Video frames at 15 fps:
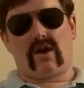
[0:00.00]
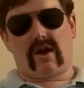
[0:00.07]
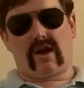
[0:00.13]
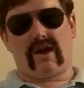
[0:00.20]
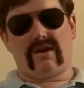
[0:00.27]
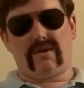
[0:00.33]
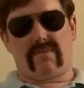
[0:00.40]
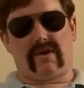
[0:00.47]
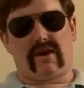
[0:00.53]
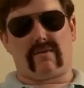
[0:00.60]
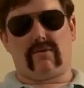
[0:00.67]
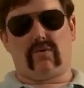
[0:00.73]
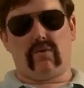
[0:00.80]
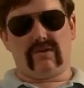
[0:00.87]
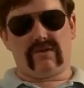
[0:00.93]
Art
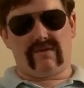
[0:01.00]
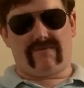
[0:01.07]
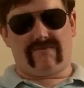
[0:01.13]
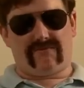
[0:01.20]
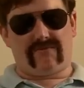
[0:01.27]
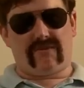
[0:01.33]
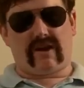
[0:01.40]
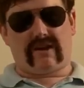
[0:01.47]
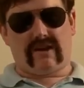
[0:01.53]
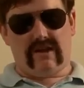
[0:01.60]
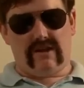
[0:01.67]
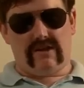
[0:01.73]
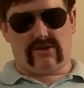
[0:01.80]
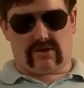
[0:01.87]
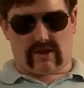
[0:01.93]
department? What the fuck
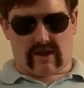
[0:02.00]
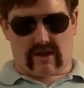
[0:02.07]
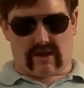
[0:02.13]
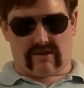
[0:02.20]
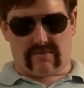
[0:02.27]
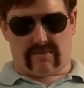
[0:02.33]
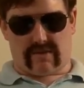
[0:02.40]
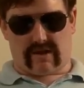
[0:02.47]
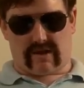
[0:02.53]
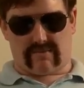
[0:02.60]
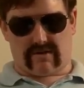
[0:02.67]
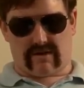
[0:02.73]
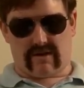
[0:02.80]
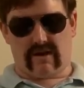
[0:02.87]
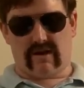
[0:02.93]
is art
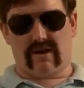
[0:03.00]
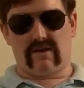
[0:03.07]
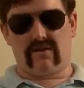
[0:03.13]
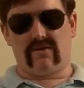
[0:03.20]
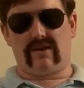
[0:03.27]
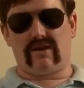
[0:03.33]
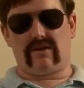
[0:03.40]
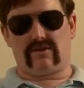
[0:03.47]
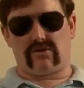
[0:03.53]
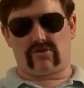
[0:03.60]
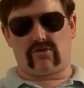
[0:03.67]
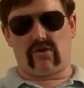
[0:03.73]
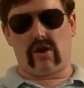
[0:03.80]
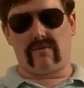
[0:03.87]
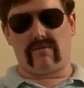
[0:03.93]
department? You know,
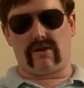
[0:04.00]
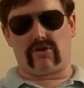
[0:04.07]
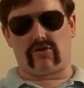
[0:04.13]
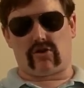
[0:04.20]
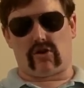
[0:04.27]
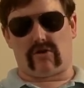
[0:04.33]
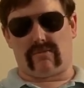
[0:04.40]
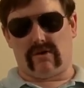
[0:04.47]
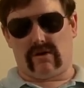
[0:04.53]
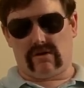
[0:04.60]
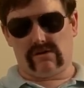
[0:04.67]
describe your job